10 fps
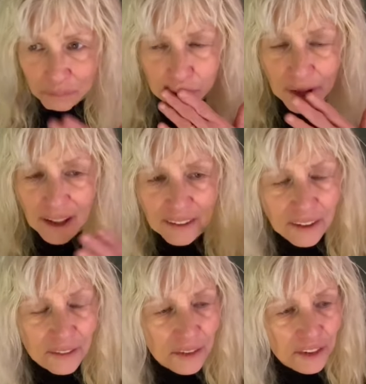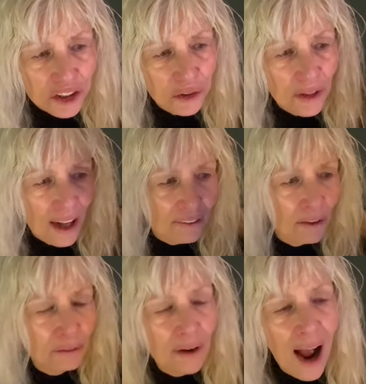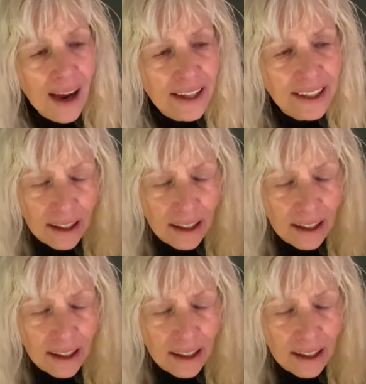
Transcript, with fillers: to uh, shoot out of a rocket.